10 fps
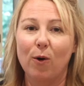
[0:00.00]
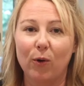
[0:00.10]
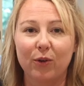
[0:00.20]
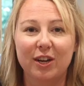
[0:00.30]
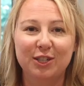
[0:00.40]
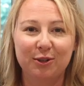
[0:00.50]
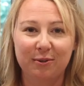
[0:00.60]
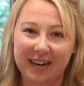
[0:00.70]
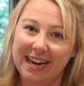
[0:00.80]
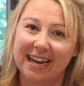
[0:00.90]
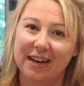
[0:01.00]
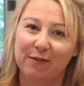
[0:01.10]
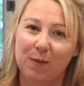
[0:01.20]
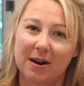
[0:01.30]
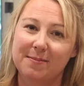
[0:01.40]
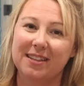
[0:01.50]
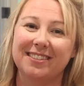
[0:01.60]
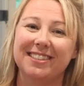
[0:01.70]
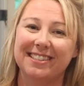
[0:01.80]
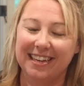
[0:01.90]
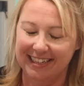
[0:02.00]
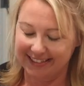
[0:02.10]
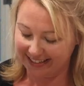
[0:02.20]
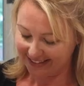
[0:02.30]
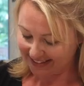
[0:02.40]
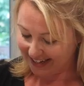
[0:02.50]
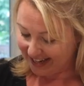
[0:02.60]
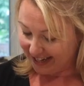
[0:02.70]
whole tray of watermelon slices.